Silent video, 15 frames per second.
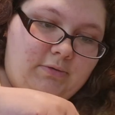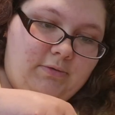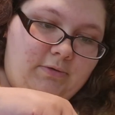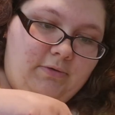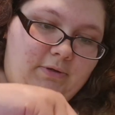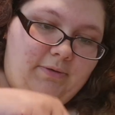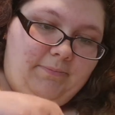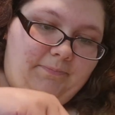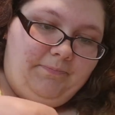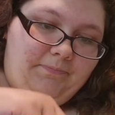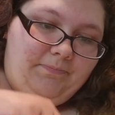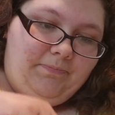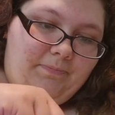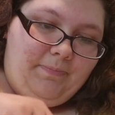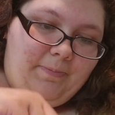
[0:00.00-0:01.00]
Okay.
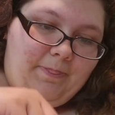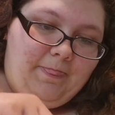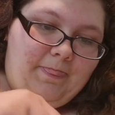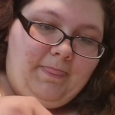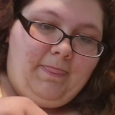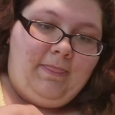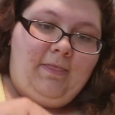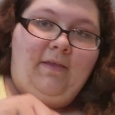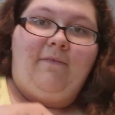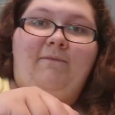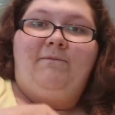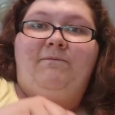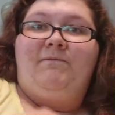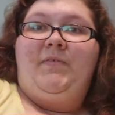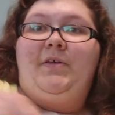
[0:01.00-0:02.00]

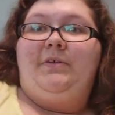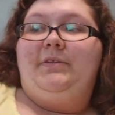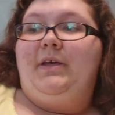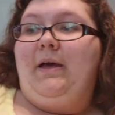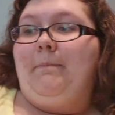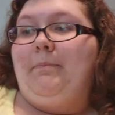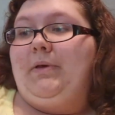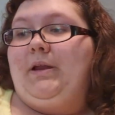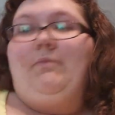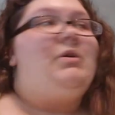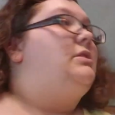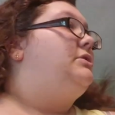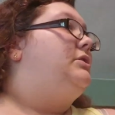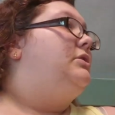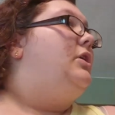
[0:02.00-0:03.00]
Filled up, and I'm
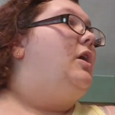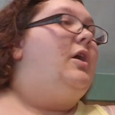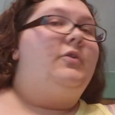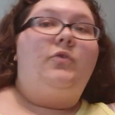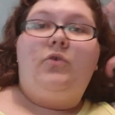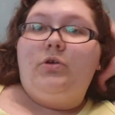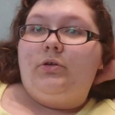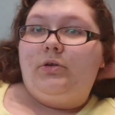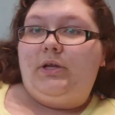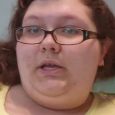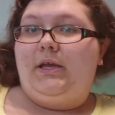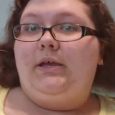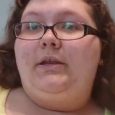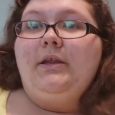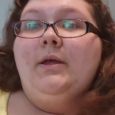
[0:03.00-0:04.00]
watching Law & Order
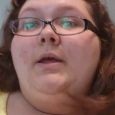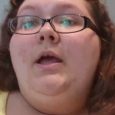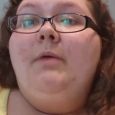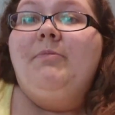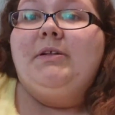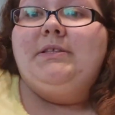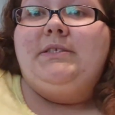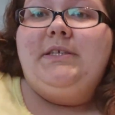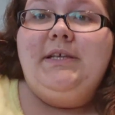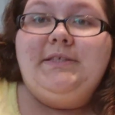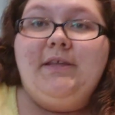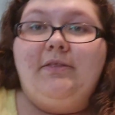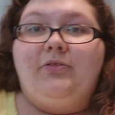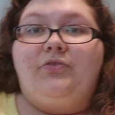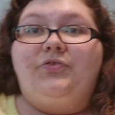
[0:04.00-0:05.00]
again on
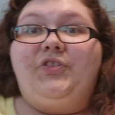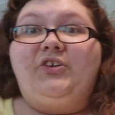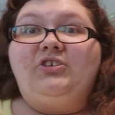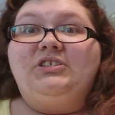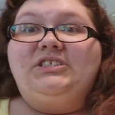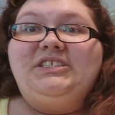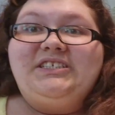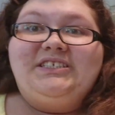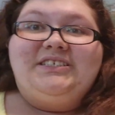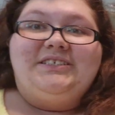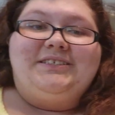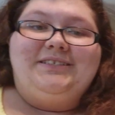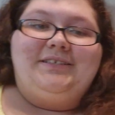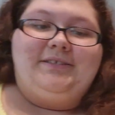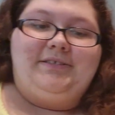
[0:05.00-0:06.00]
season
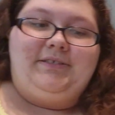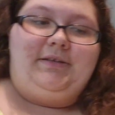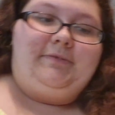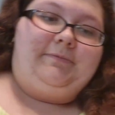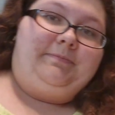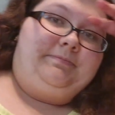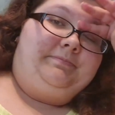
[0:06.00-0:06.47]
13, so